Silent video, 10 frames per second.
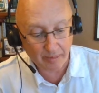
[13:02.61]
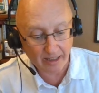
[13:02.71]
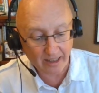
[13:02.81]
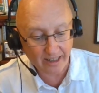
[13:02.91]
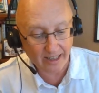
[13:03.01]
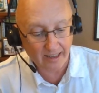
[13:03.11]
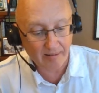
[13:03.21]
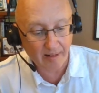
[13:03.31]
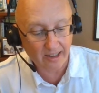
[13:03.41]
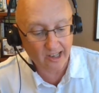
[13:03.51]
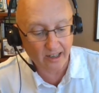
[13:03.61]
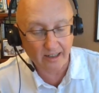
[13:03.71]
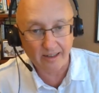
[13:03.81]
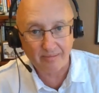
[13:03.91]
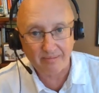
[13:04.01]
be looking at
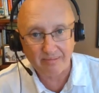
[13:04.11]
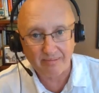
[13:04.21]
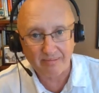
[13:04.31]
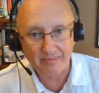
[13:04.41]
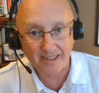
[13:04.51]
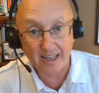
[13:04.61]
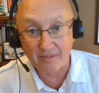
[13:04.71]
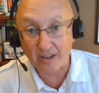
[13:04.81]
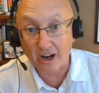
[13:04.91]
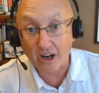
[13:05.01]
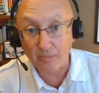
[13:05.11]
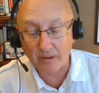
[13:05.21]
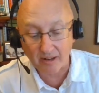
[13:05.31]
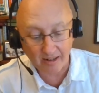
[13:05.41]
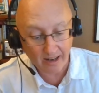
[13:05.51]
Chrétien, Stephen
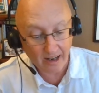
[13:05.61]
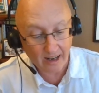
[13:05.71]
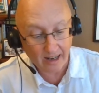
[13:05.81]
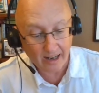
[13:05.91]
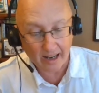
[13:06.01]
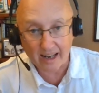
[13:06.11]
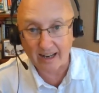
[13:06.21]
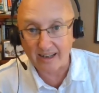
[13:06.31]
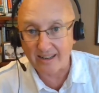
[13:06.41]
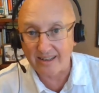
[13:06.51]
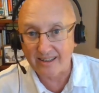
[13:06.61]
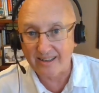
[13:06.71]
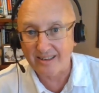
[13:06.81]
Harper, and